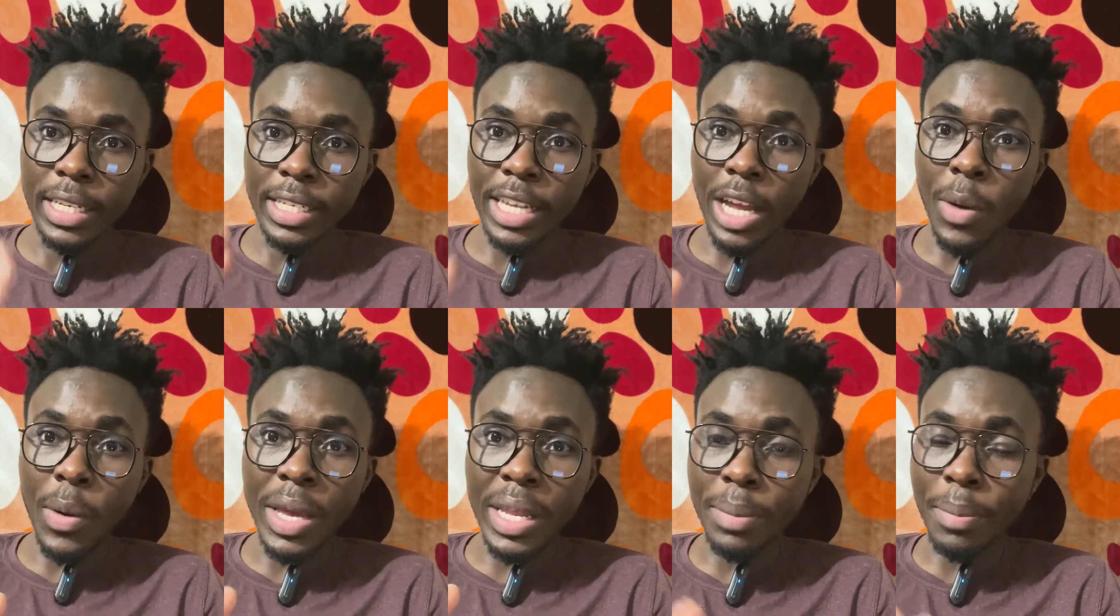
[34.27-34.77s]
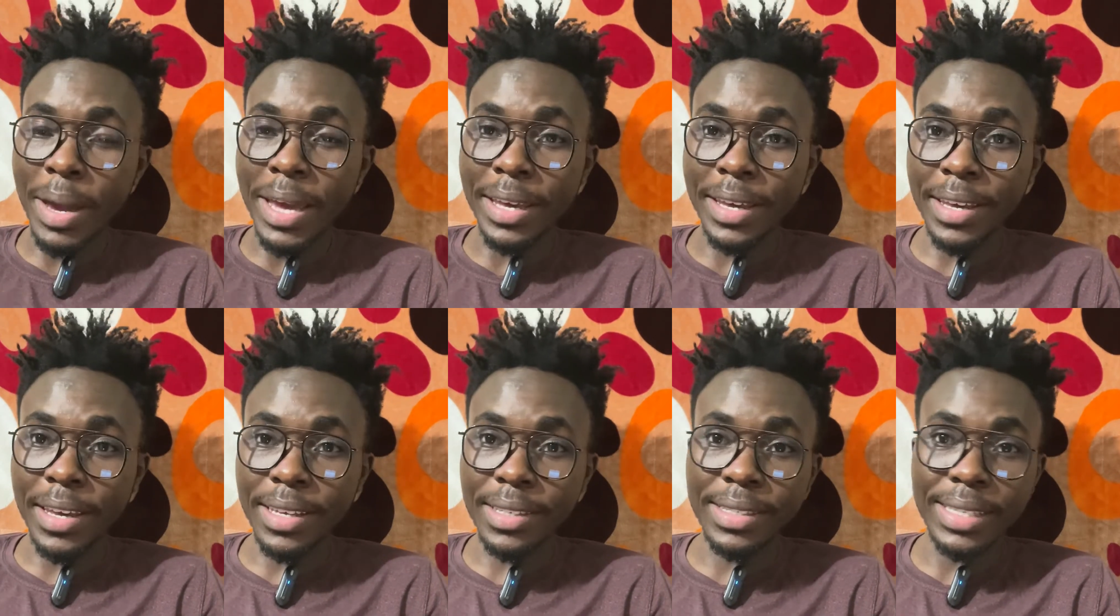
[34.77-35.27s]
Now in my
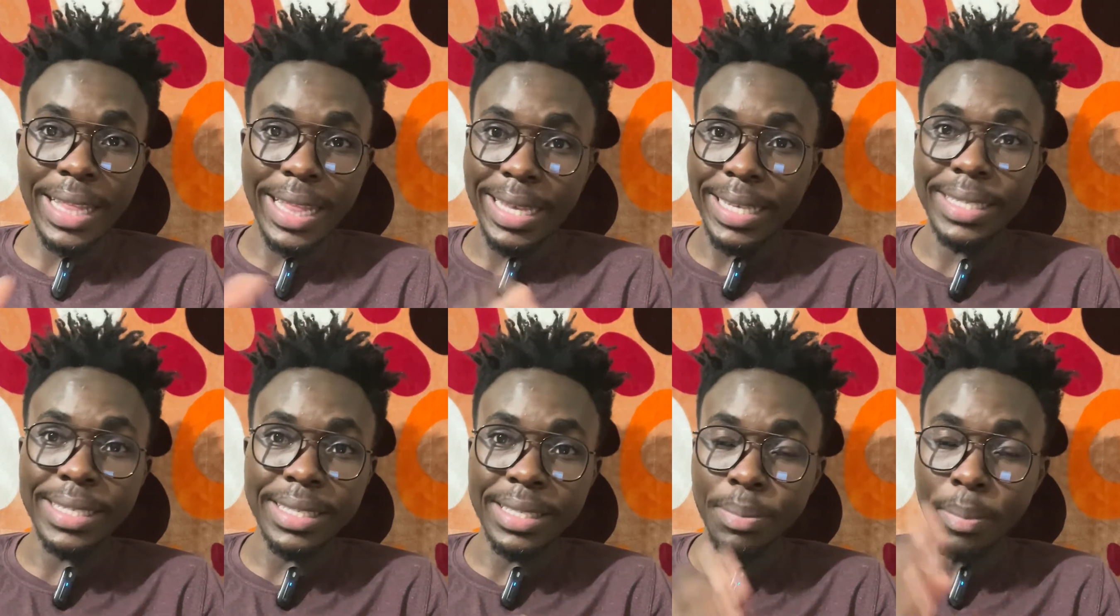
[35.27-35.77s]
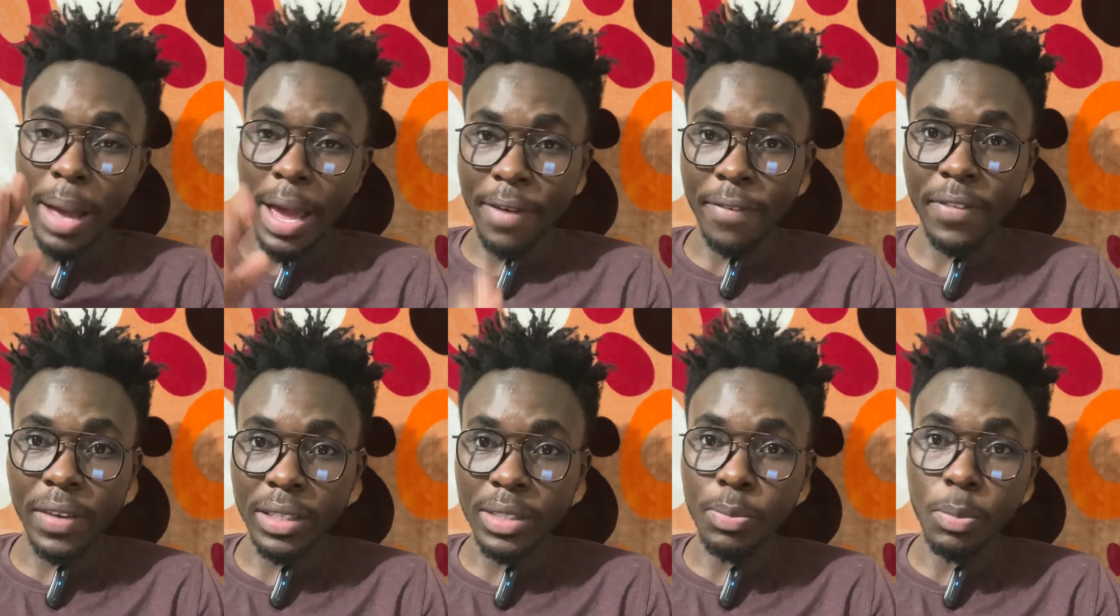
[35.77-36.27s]
case, this is my
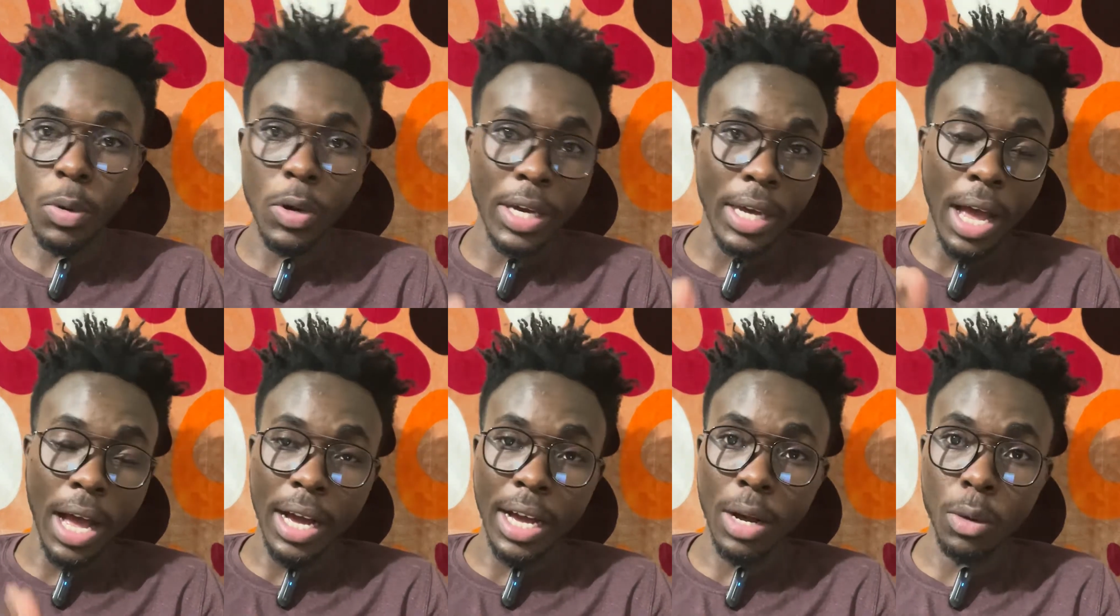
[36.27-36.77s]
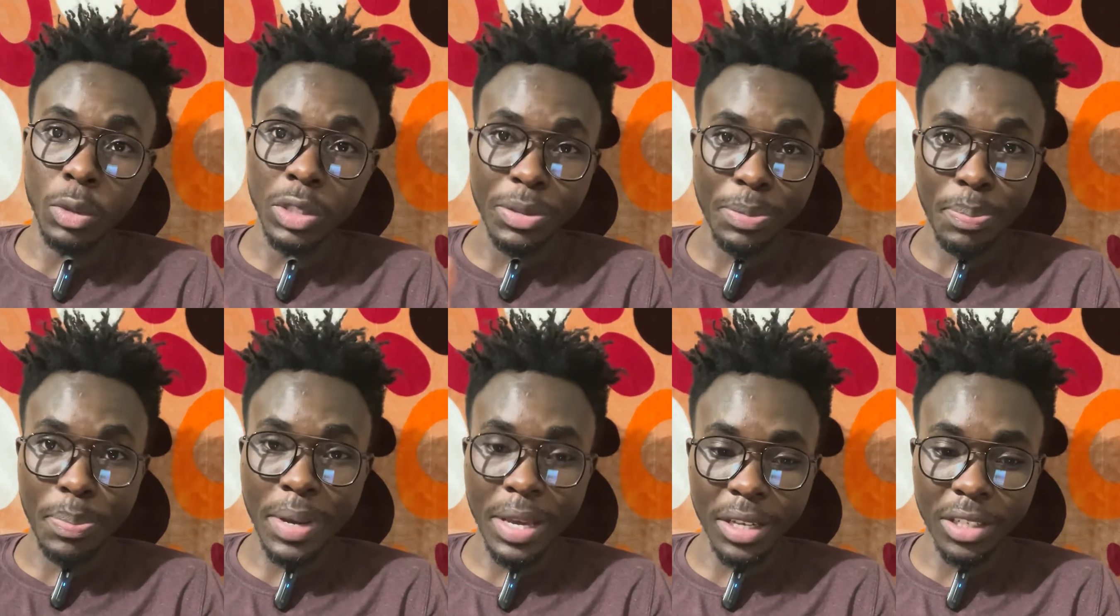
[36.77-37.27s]
Facebook account
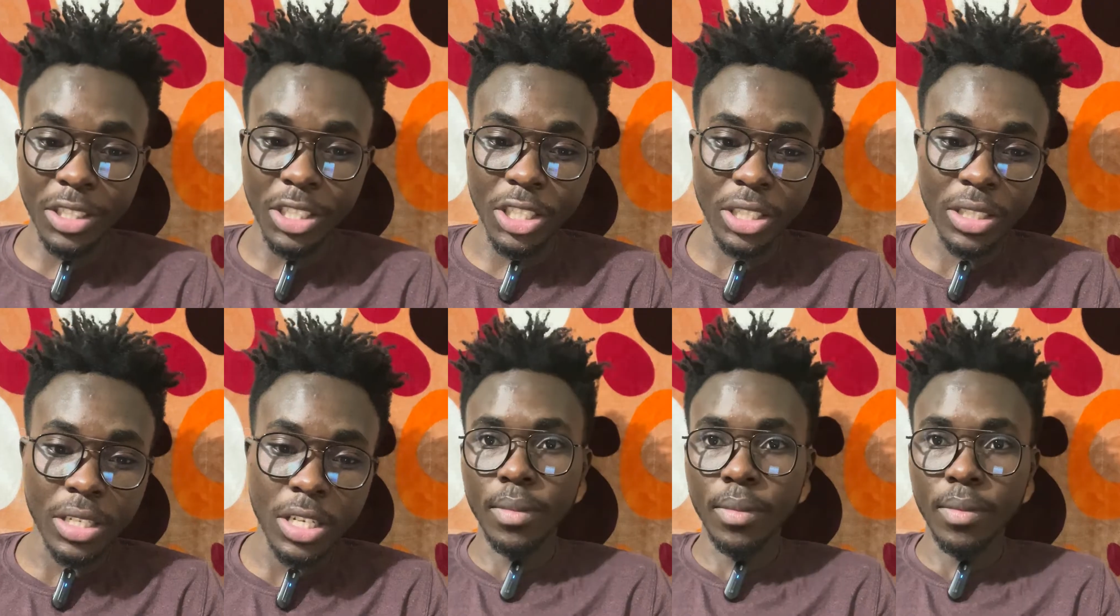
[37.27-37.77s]
page.